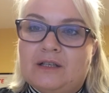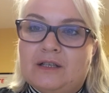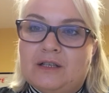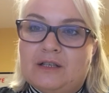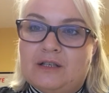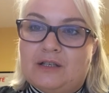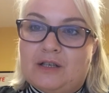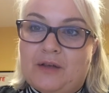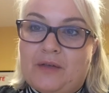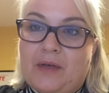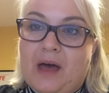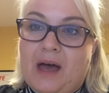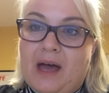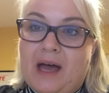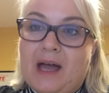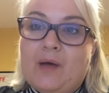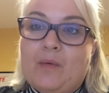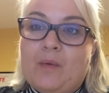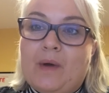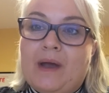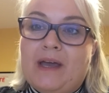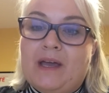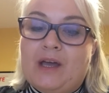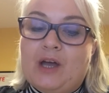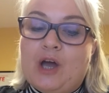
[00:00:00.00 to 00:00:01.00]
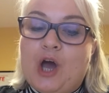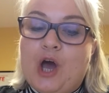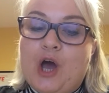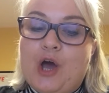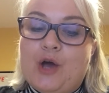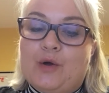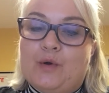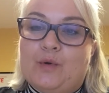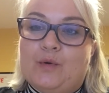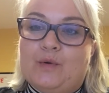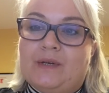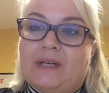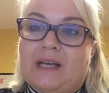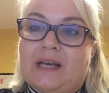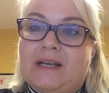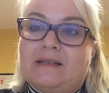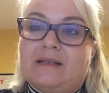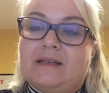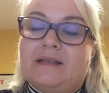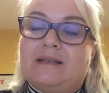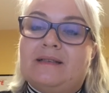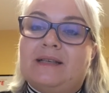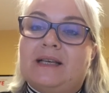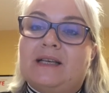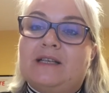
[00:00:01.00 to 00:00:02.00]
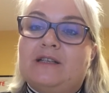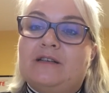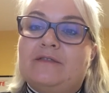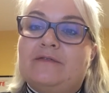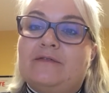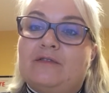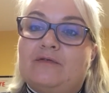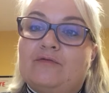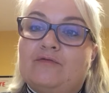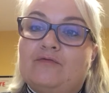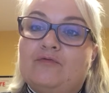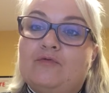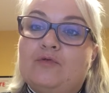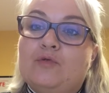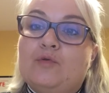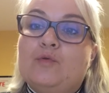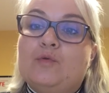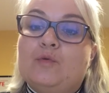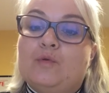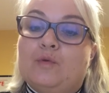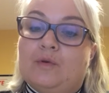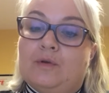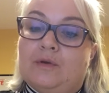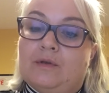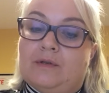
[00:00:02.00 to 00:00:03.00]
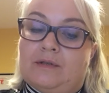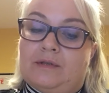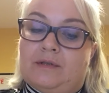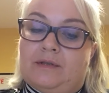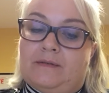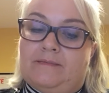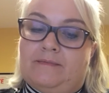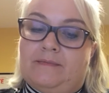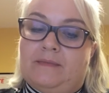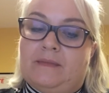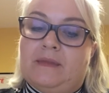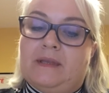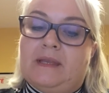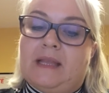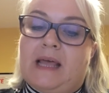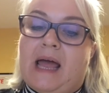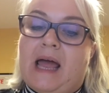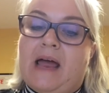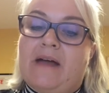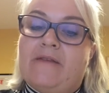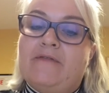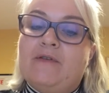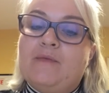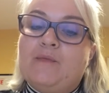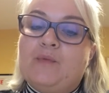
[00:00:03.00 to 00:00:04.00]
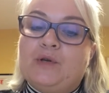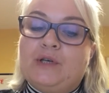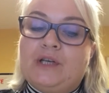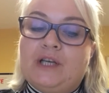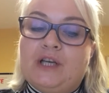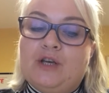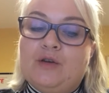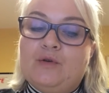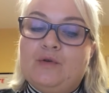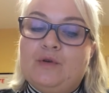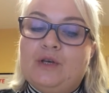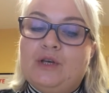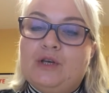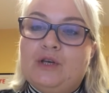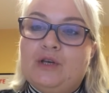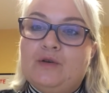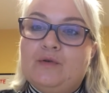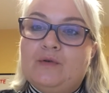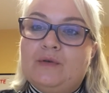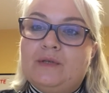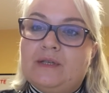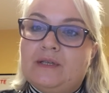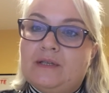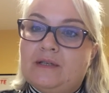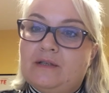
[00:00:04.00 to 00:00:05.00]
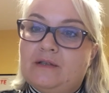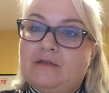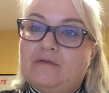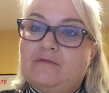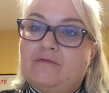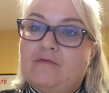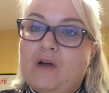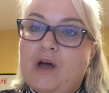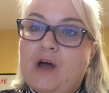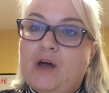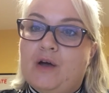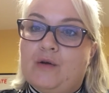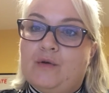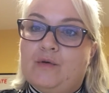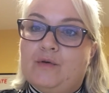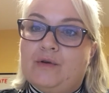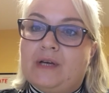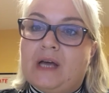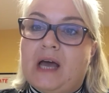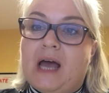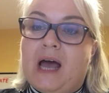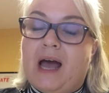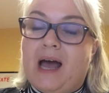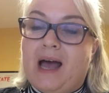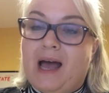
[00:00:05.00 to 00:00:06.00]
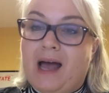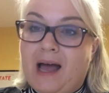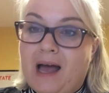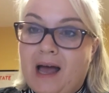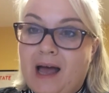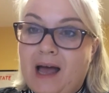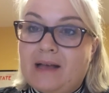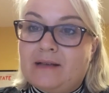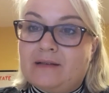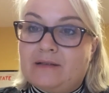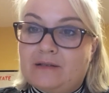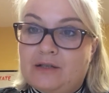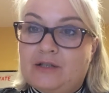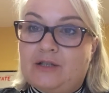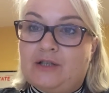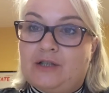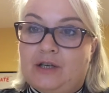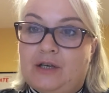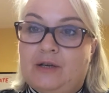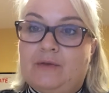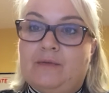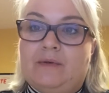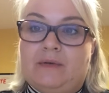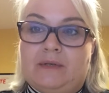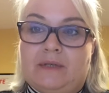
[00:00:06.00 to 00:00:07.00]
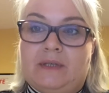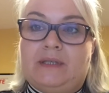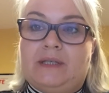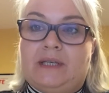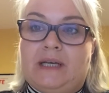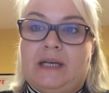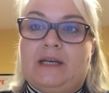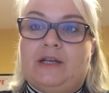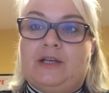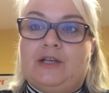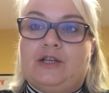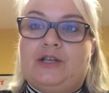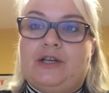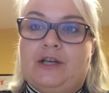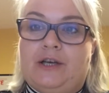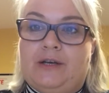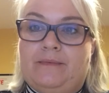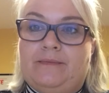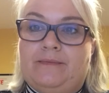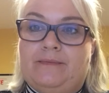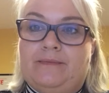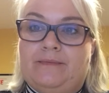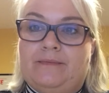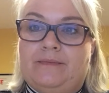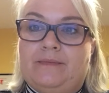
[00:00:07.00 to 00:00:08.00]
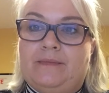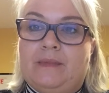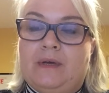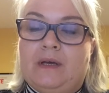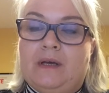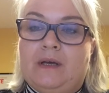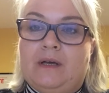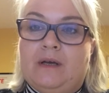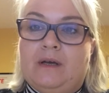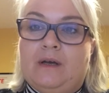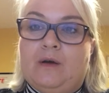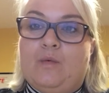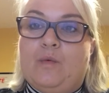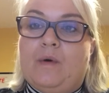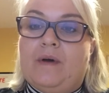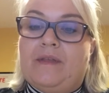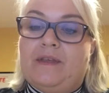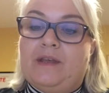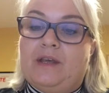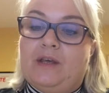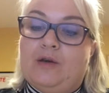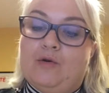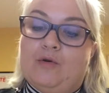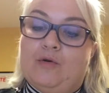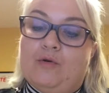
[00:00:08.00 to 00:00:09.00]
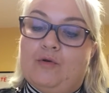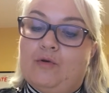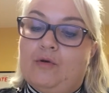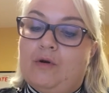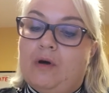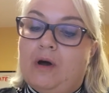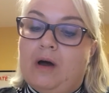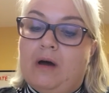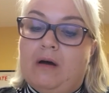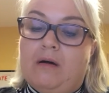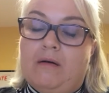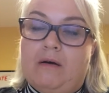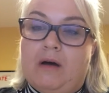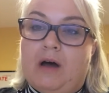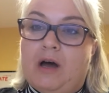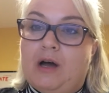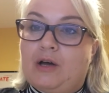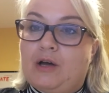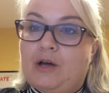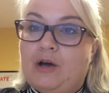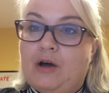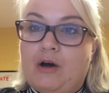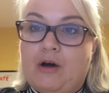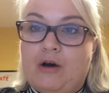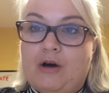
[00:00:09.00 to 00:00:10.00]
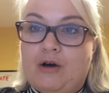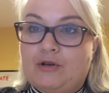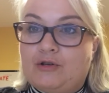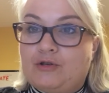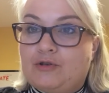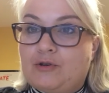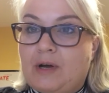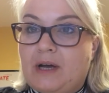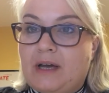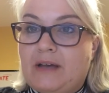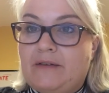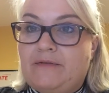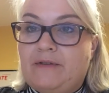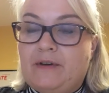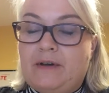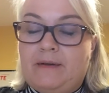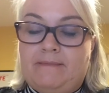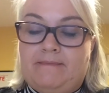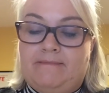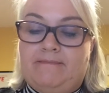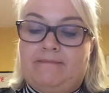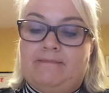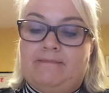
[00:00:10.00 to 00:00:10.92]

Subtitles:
So the highway code is a set of rules that everybody who uses the road has to stick to. Whether you're a car driver